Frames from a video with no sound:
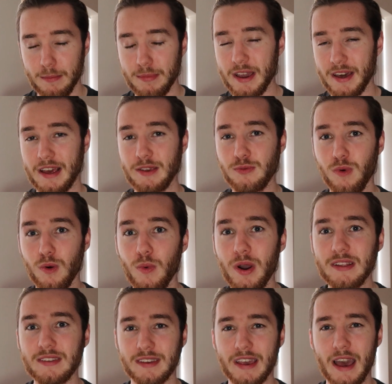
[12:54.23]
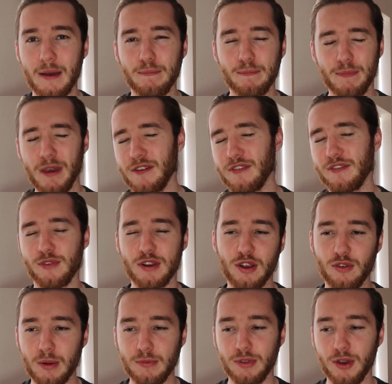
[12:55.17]
But yeah, that's one way to get a bit of free
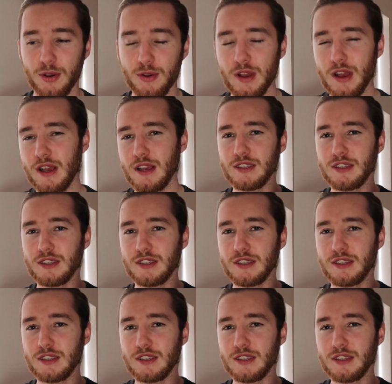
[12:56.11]
crypto.